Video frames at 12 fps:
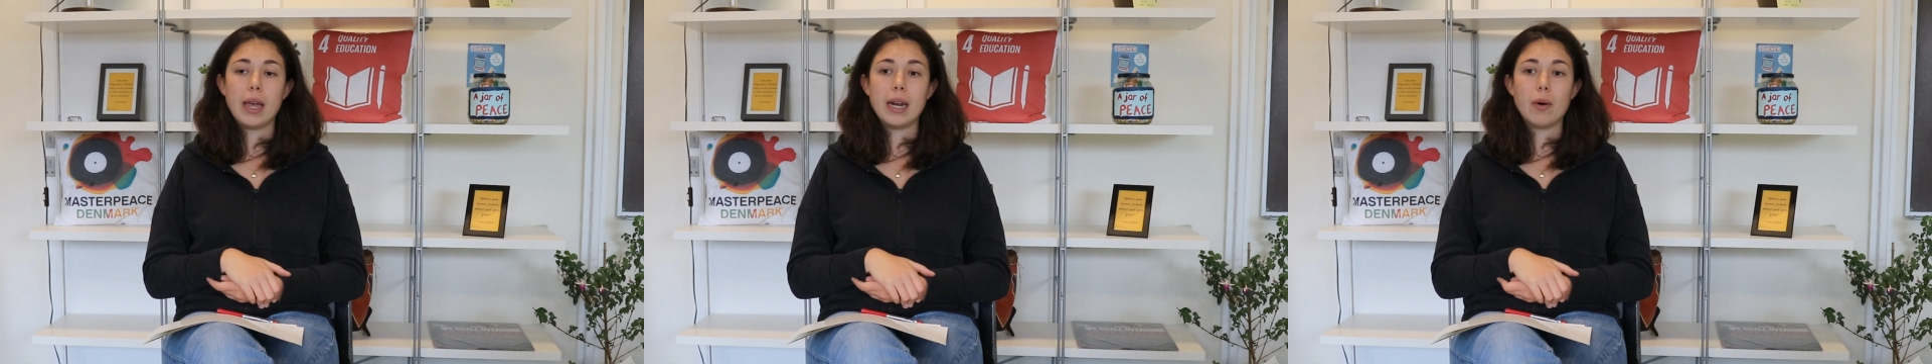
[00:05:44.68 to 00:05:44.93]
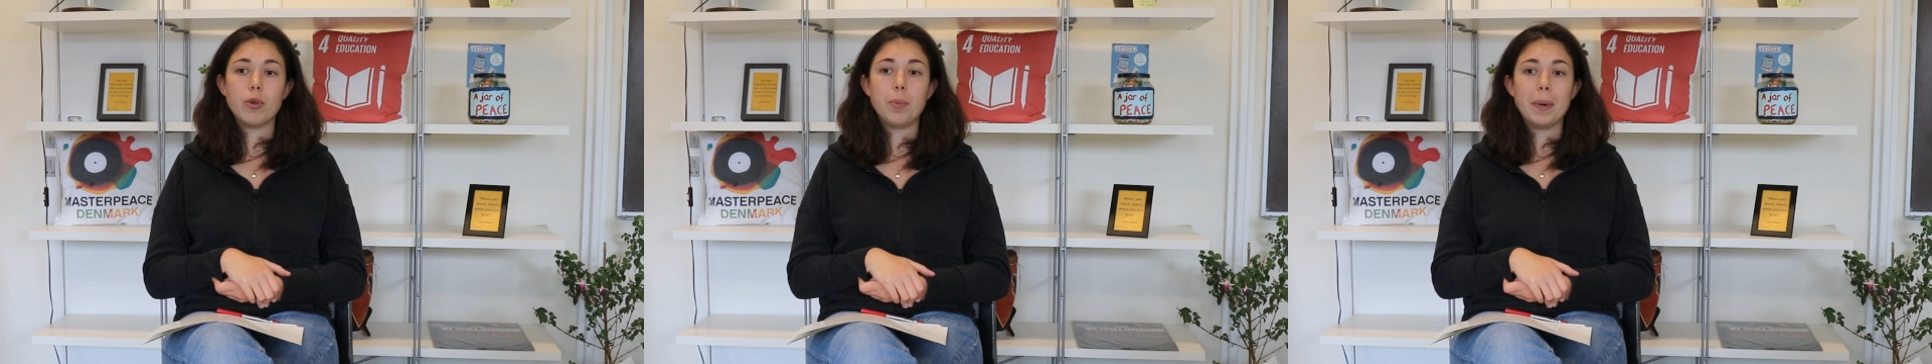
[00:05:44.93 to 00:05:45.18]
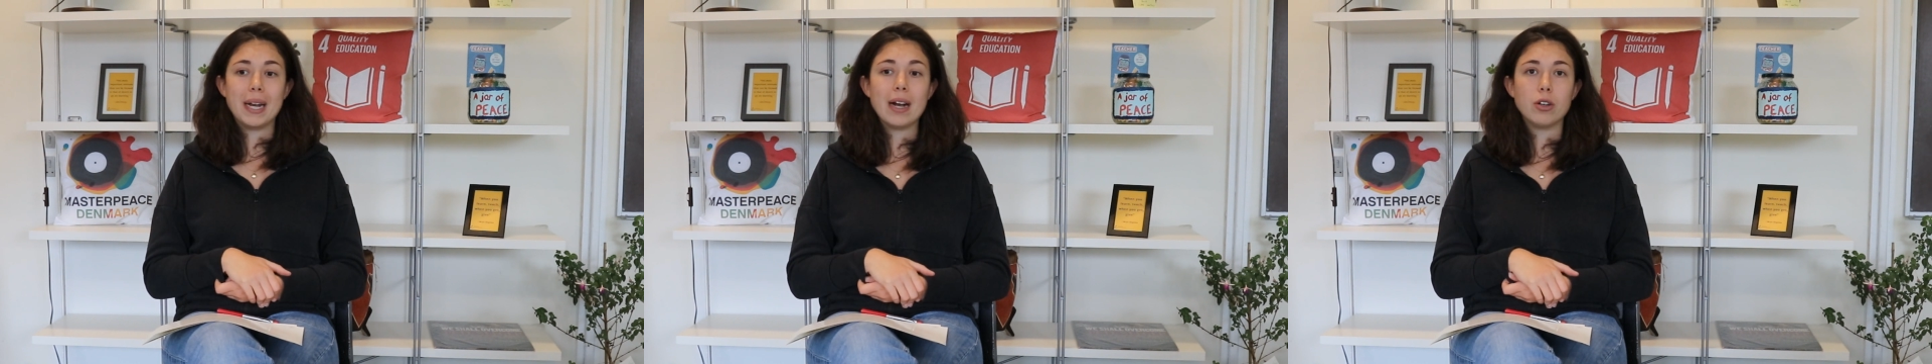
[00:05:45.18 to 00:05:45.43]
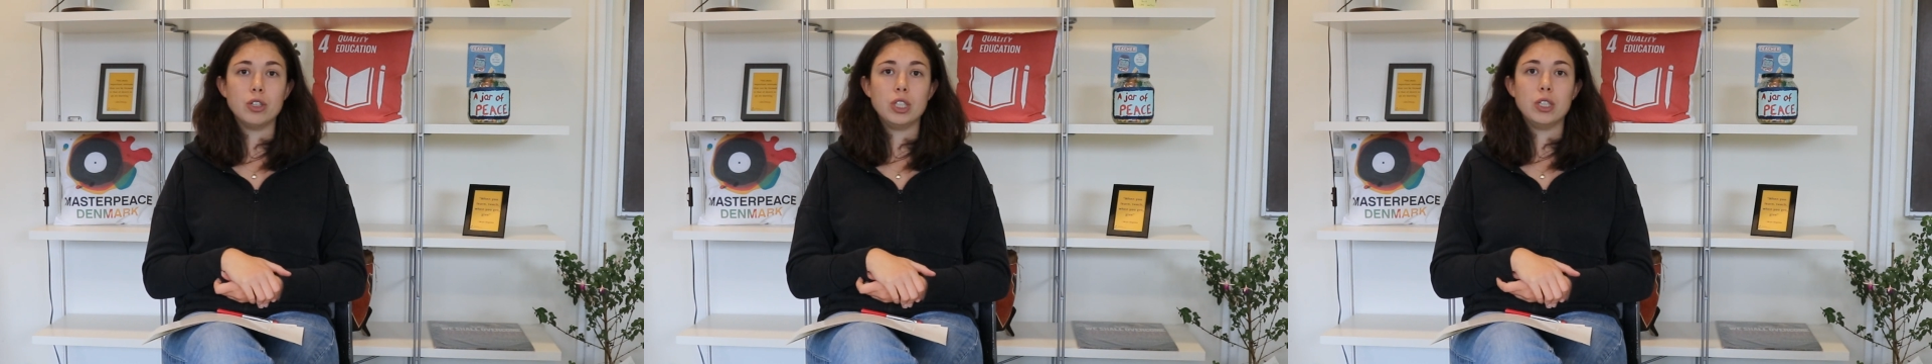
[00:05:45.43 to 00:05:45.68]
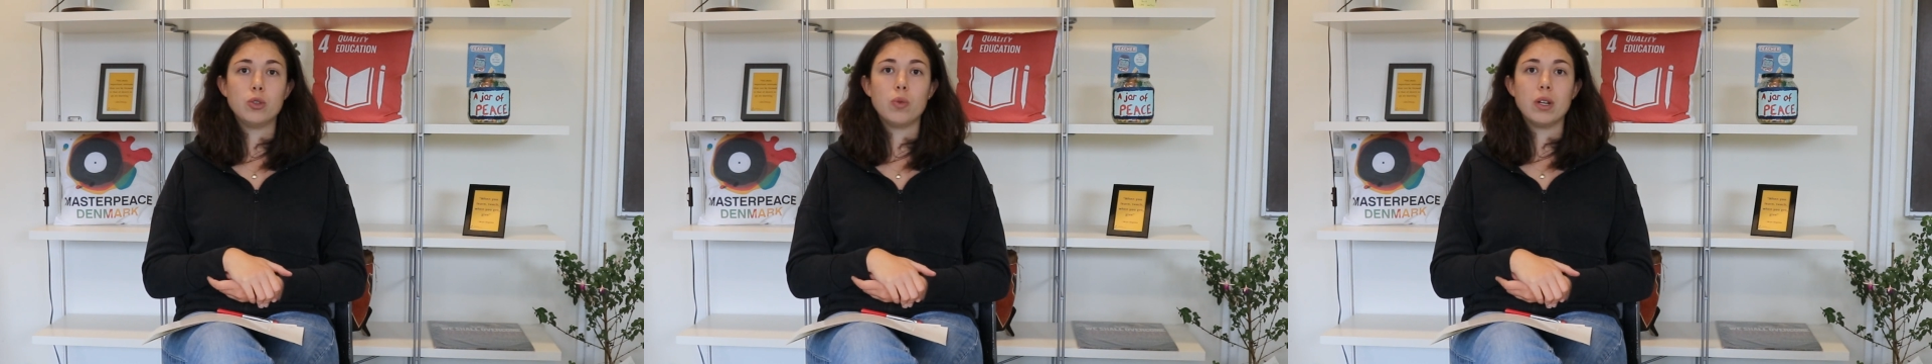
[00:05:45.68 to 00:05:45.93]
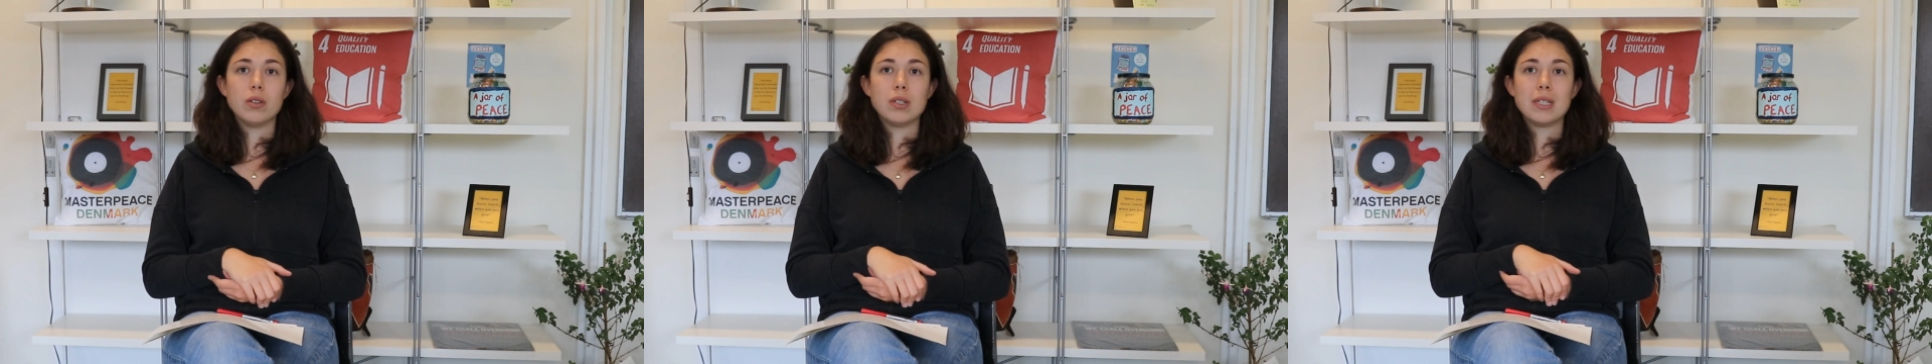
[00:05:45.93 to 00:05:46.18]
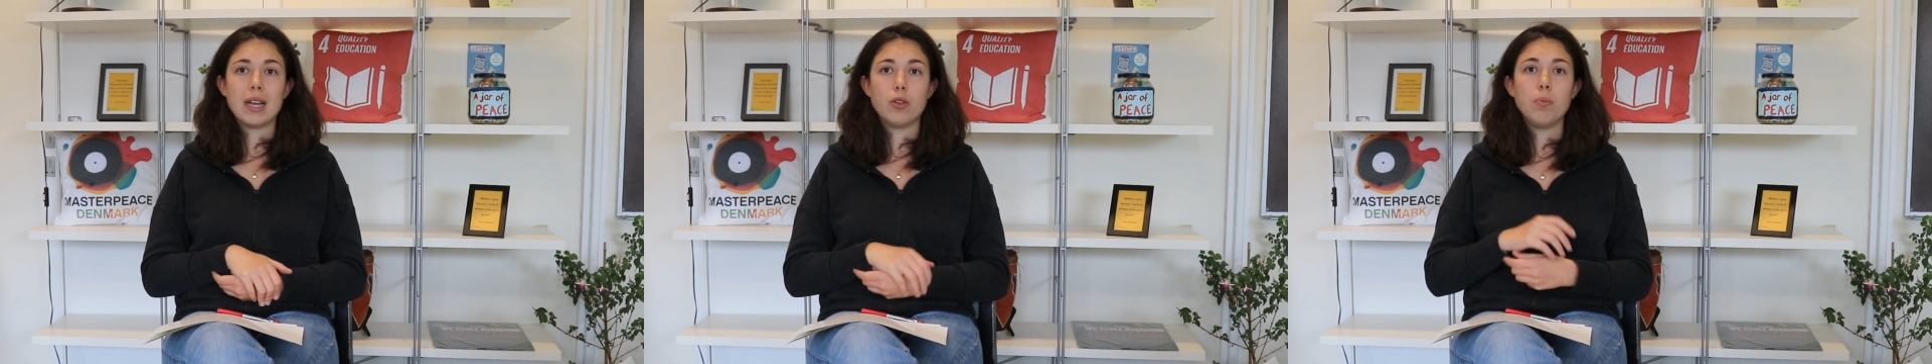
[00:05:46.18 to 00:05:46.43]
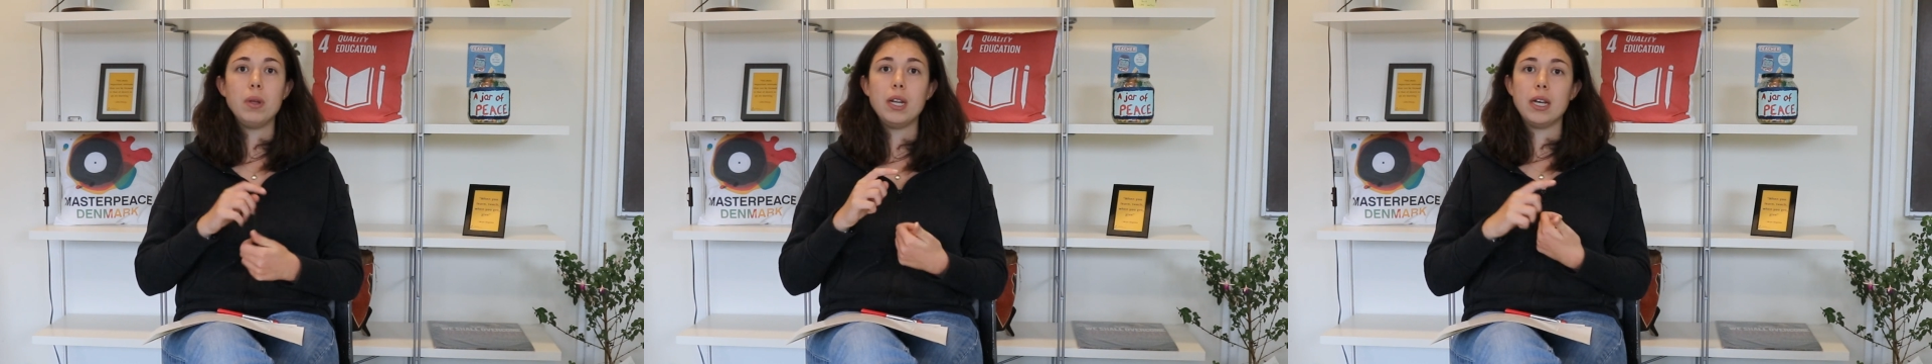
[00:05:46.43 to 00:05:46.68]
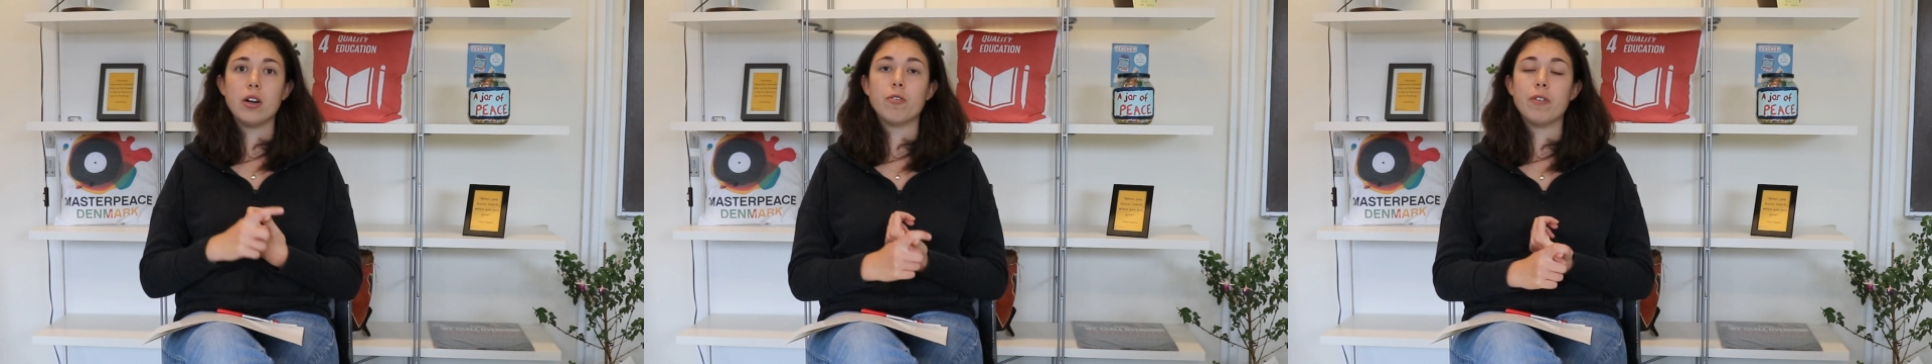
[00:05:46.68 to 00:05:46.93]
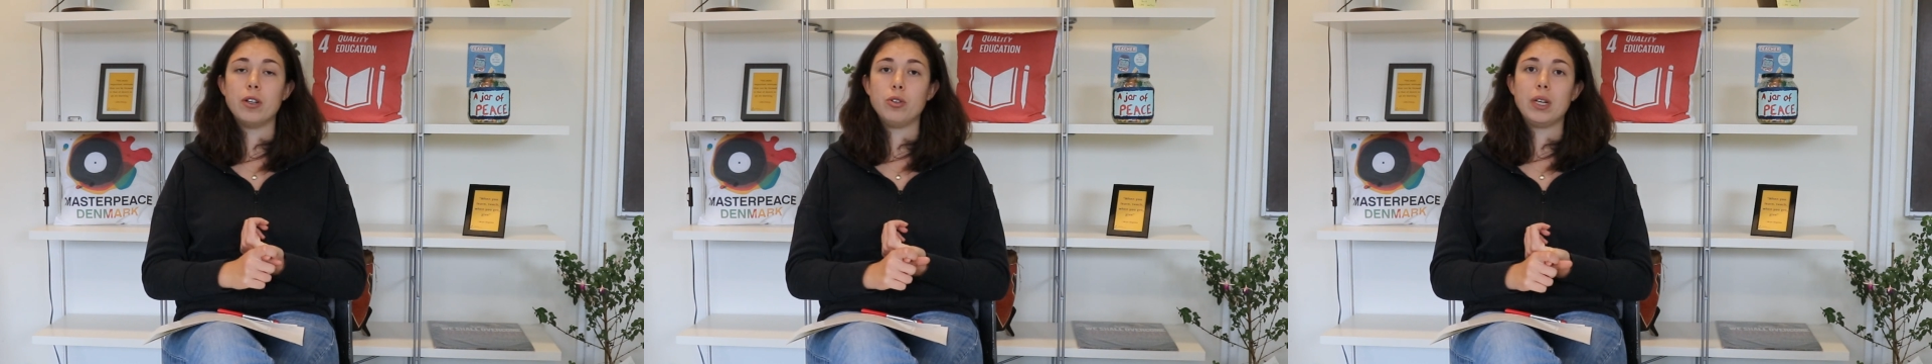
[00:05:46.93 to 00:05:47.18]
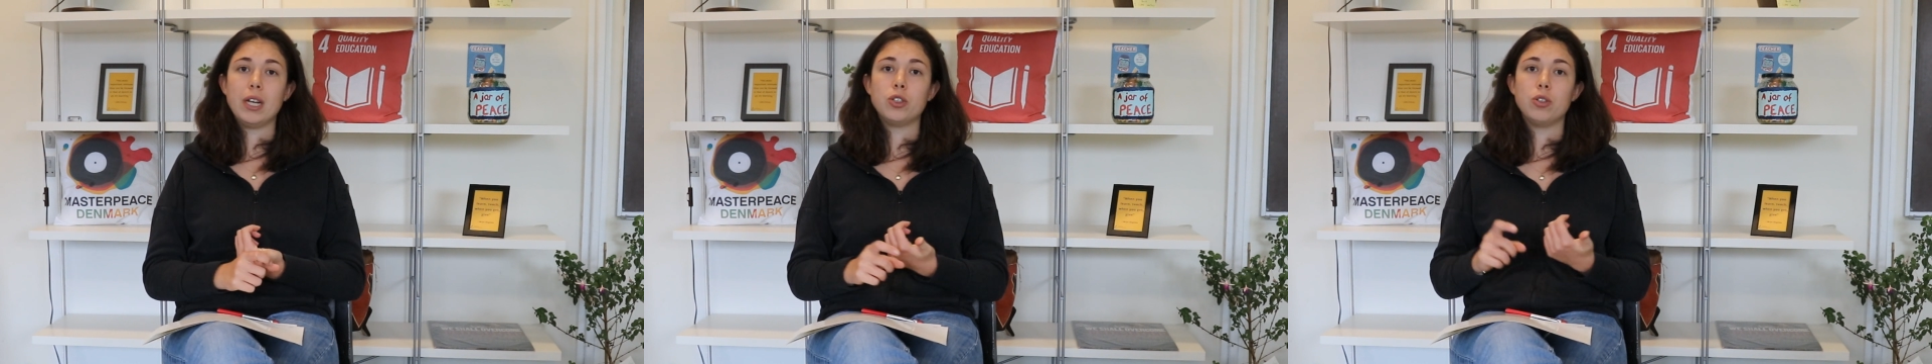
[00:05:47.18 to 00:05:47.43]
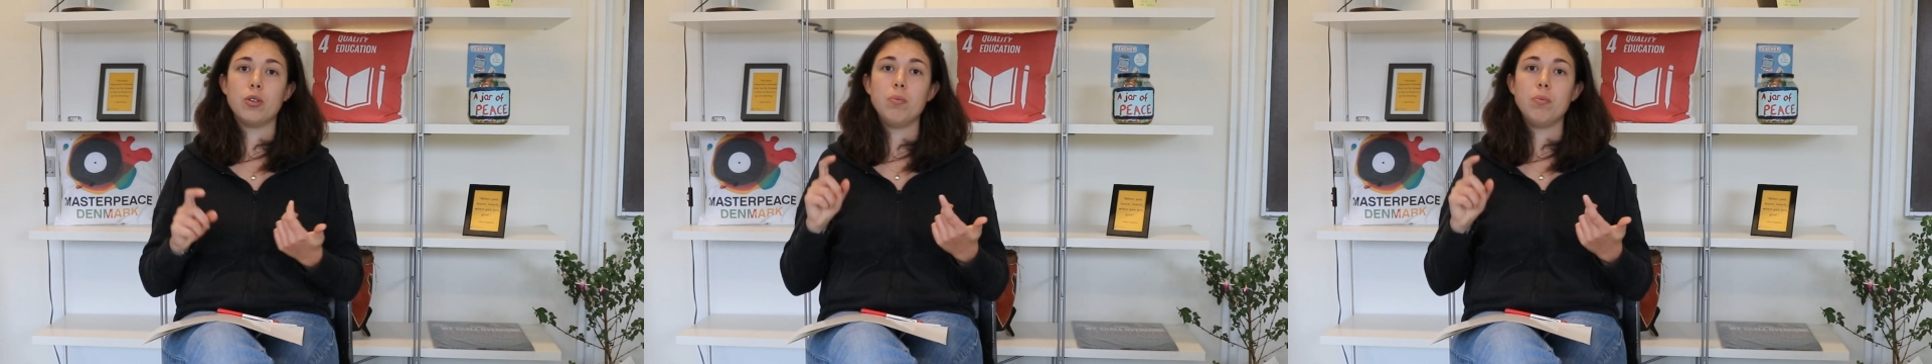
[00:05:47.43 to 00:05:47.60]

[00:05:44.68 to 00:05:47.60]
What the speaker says: in our pedagogy, to understand the meaning of education,